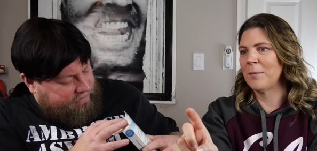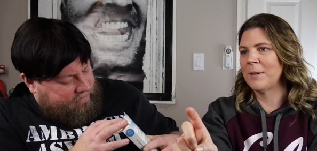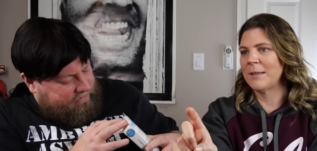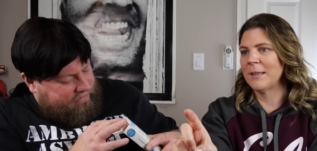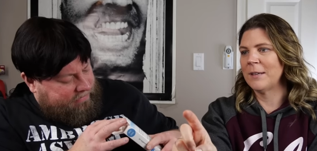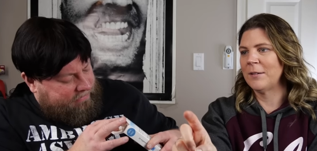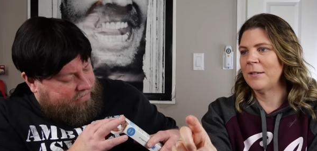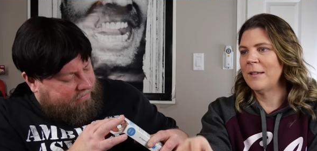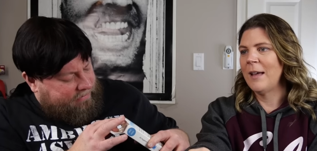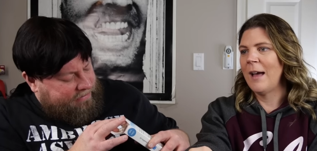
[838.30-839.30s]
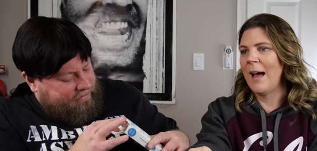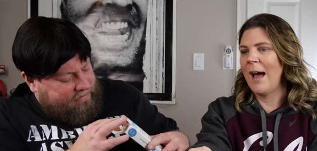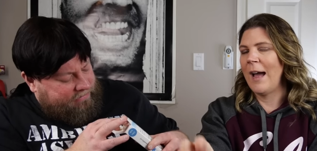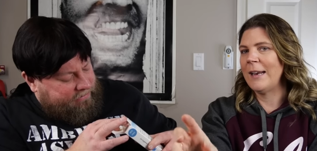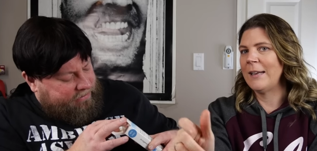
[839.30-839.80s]
Speaker 1: was little, Lisa doesn't
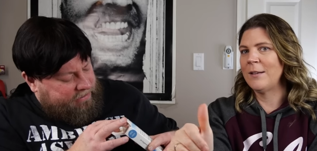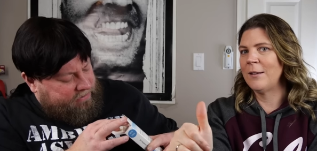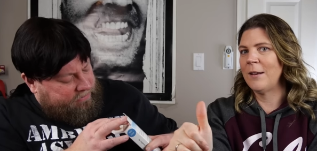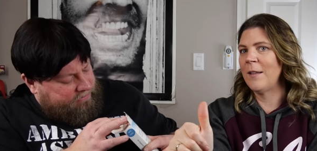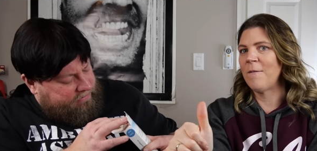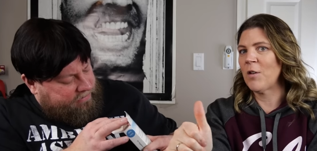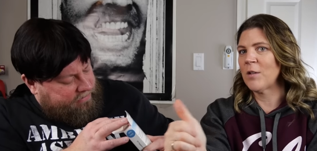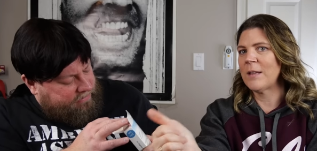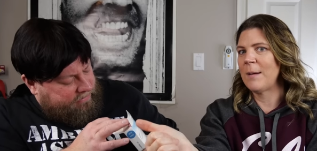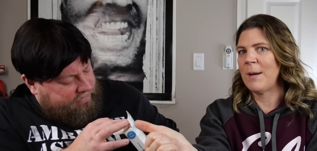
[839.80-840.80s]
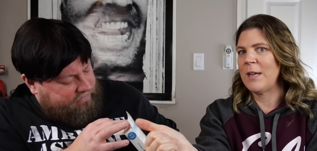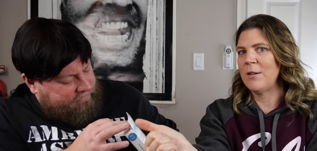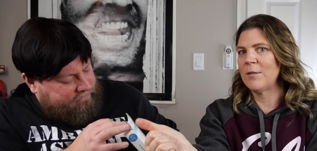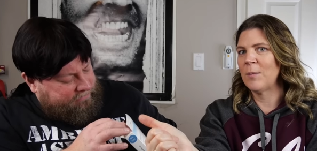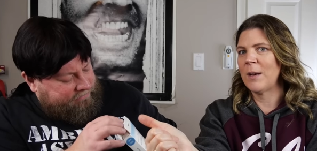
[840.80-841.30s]
I didn't. Used. The first time I
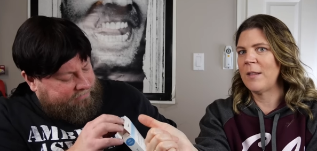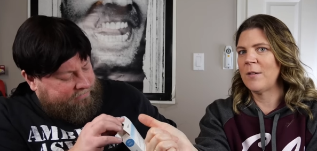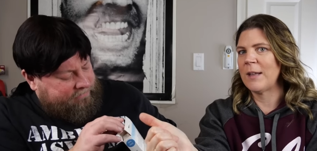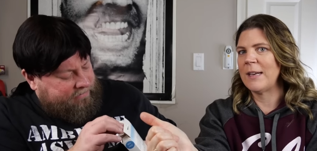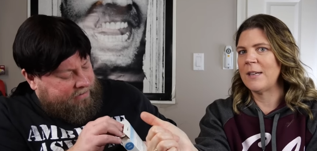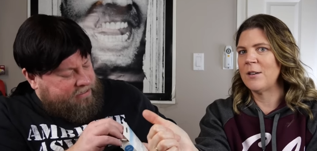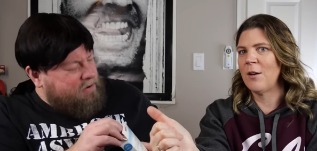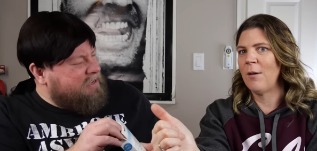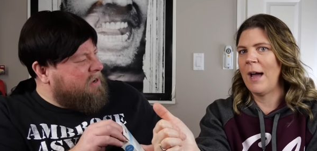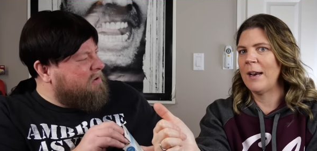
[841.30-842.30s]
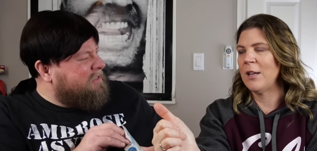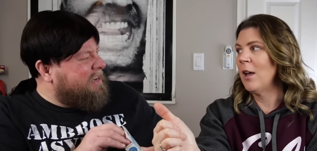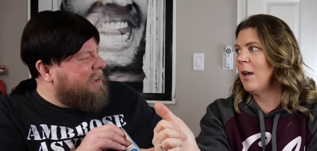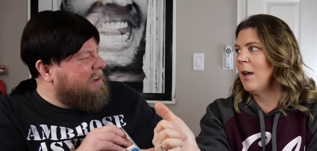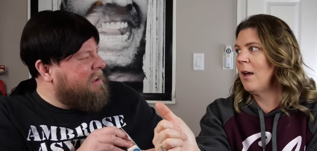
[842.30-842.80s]
used one of those, I didn't. You know used
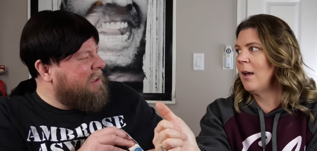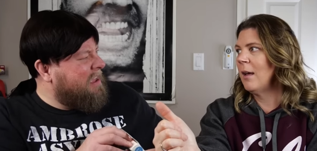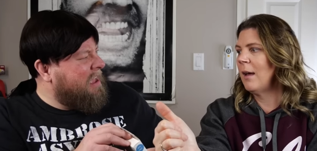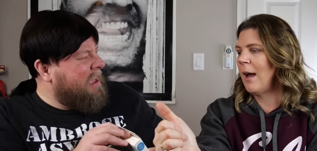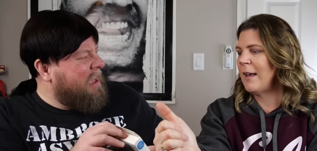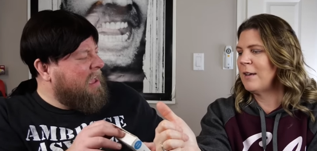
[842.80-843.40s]
to, it. I